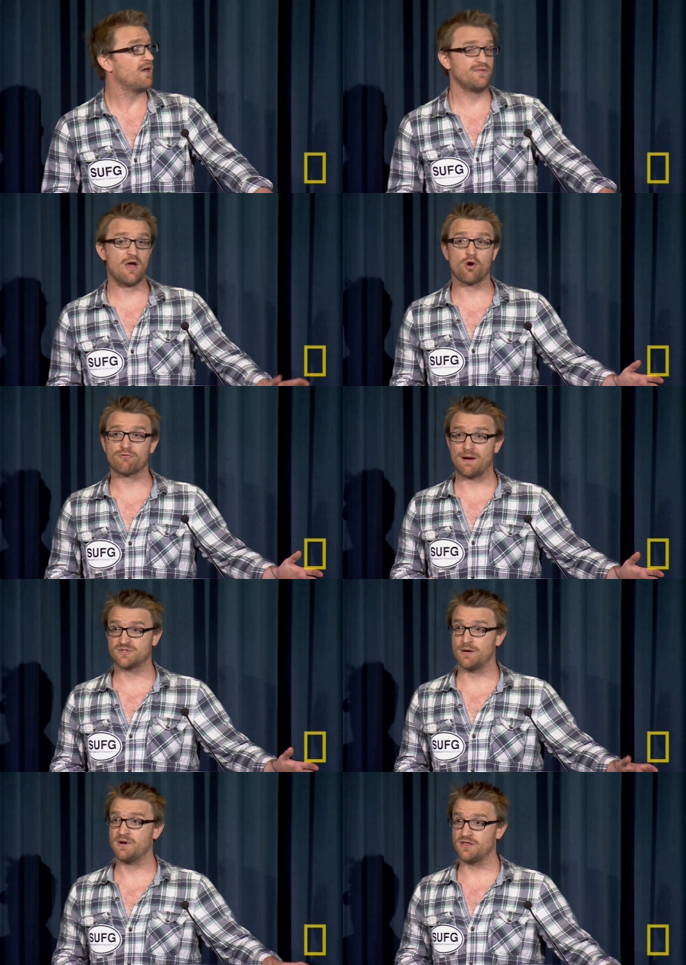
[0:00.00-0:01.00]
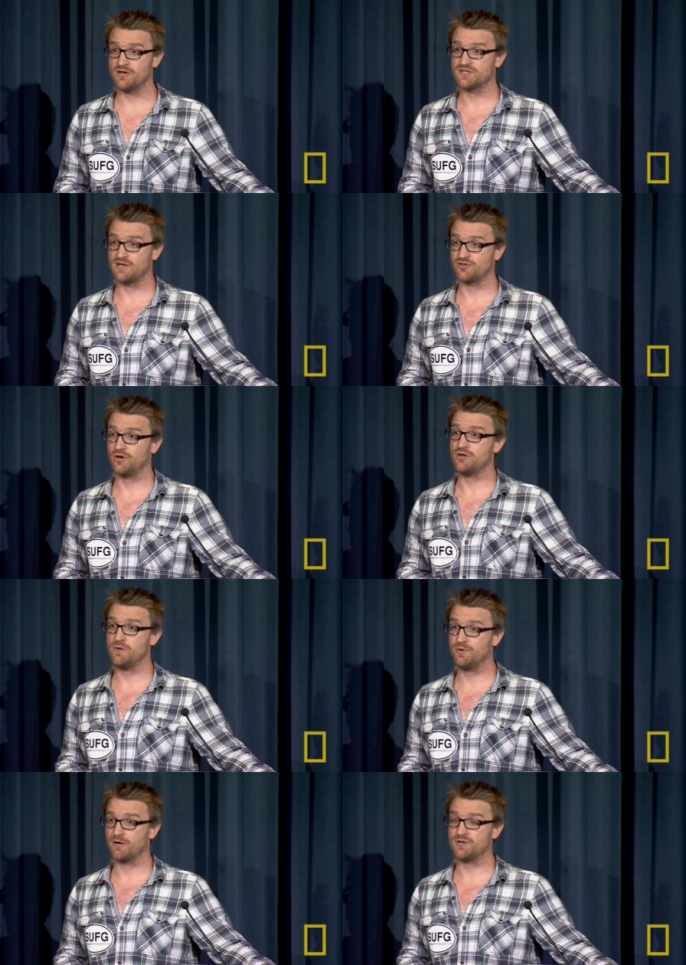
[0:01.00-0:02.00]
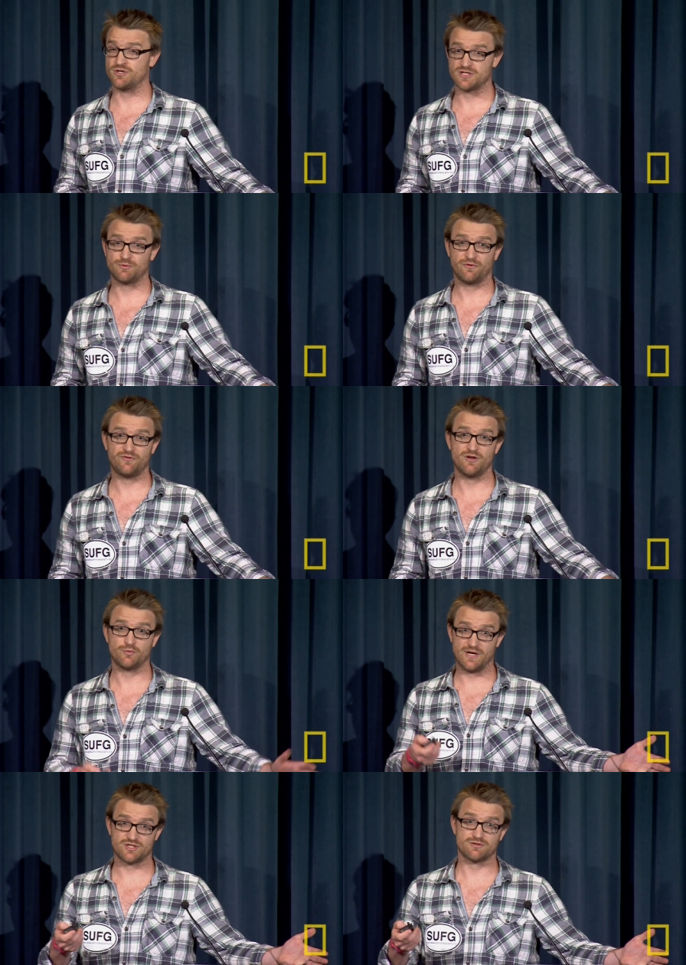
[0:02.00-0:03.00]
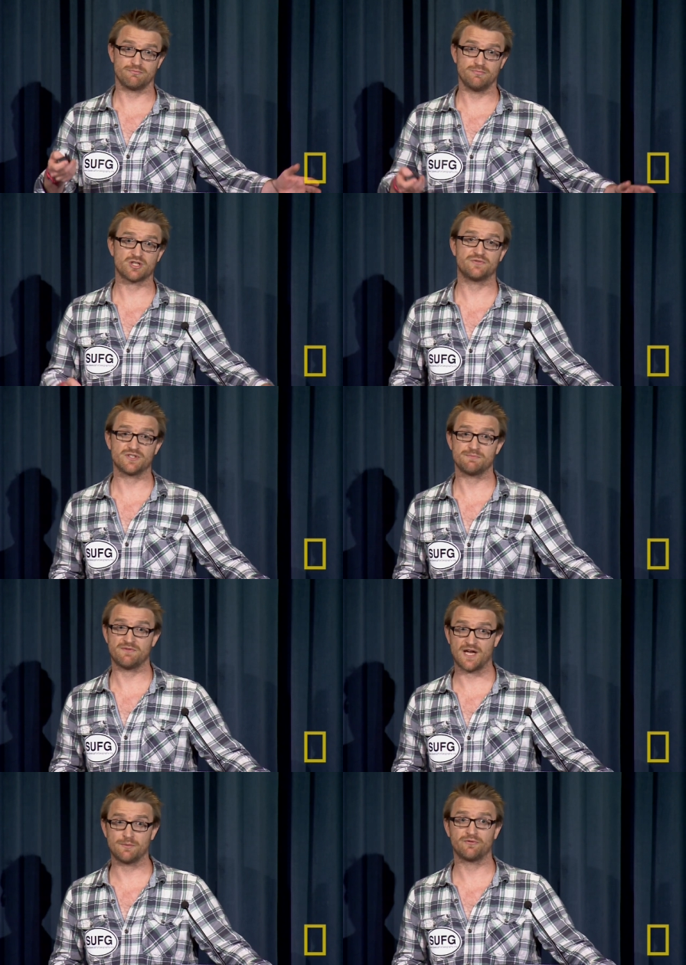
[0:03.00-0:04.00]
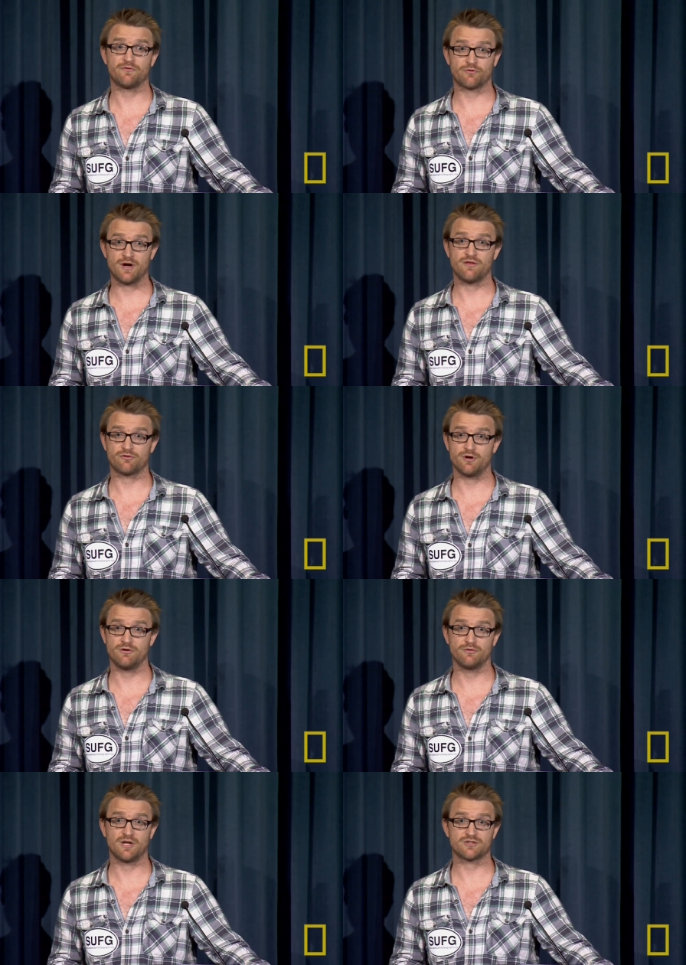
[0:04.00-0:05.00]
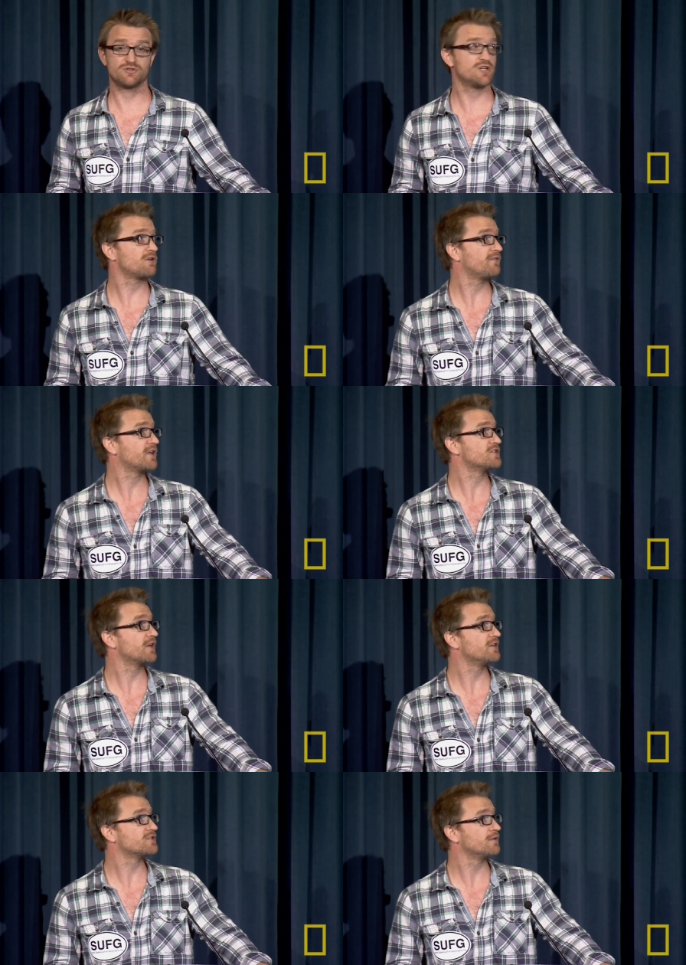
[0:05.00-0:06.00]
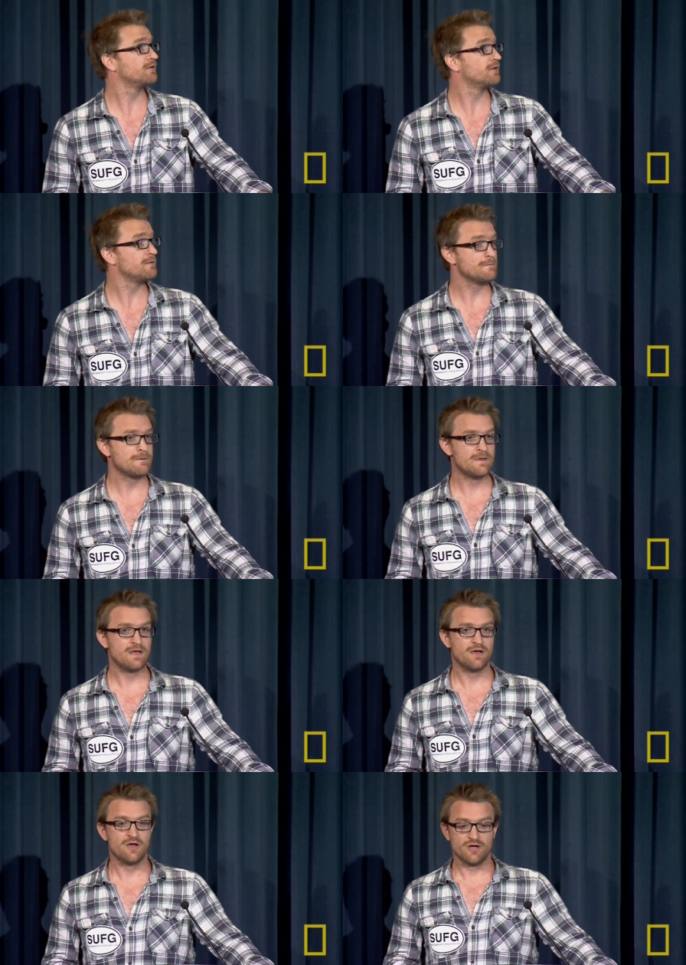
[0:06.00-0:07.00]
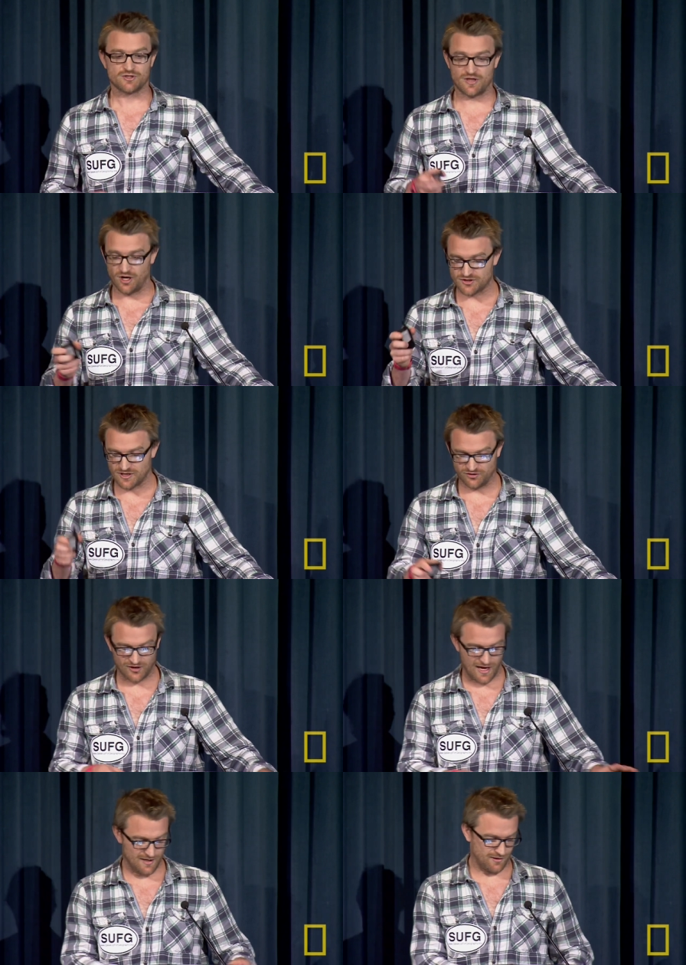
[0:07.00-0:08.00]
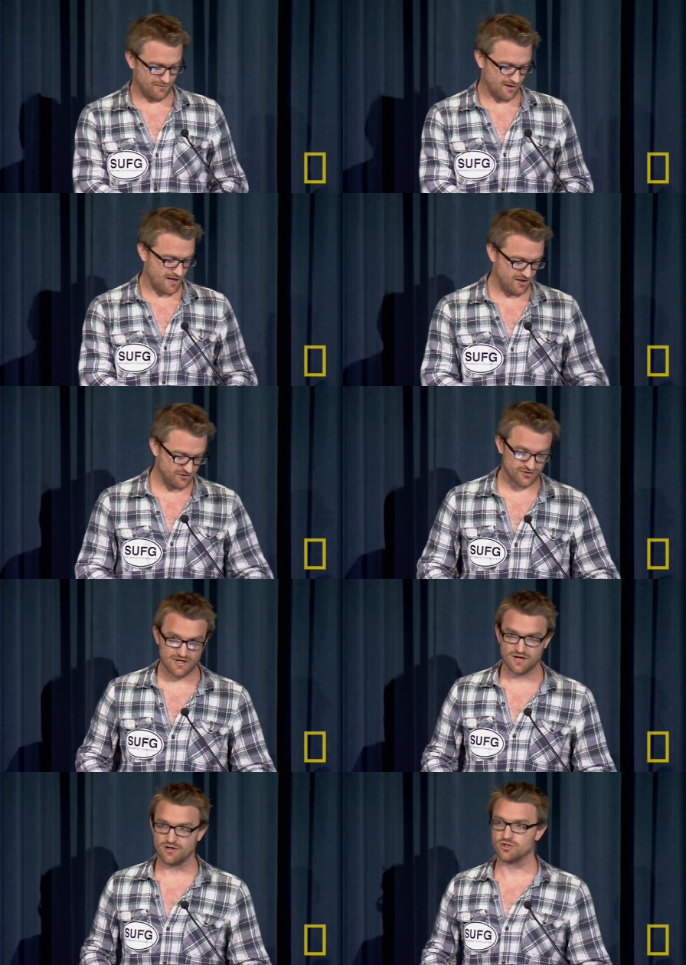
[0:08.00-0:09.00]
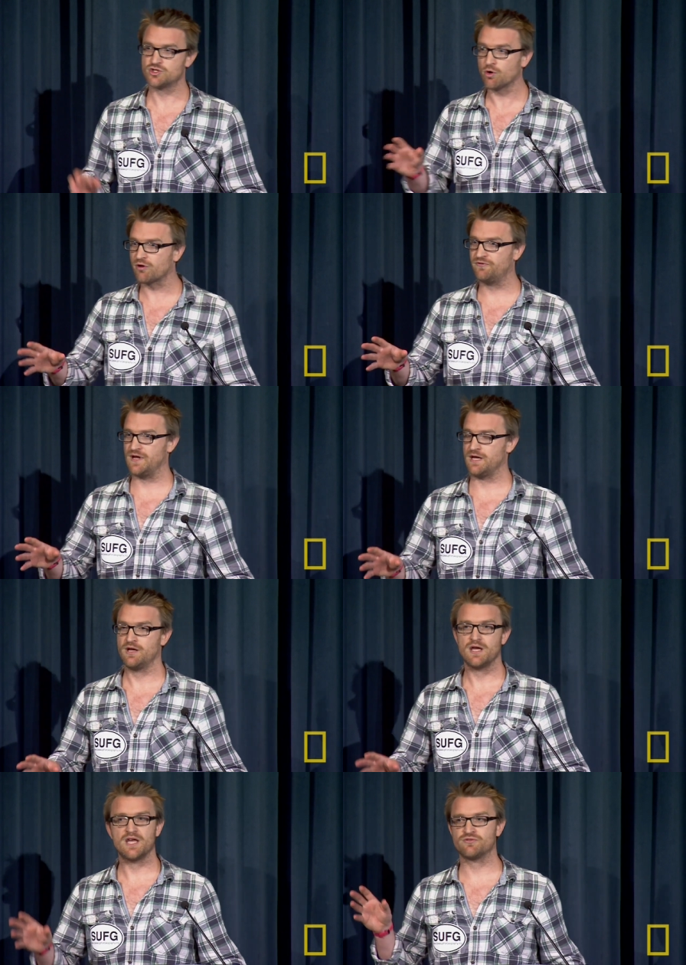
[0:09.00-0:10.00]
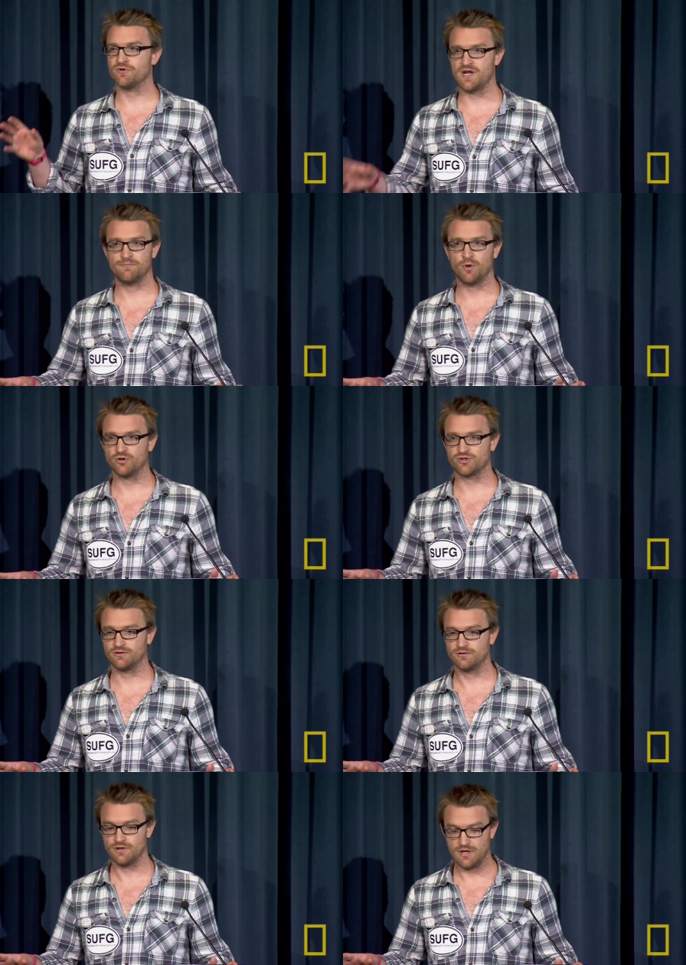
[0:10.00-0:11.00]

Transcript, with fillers: And they're all wrapped up, many of those things, in our new book, Mission Explore Food, which much of it's going to be available for free through National Geographic Education. So the last thing I'll say is that geography is really important.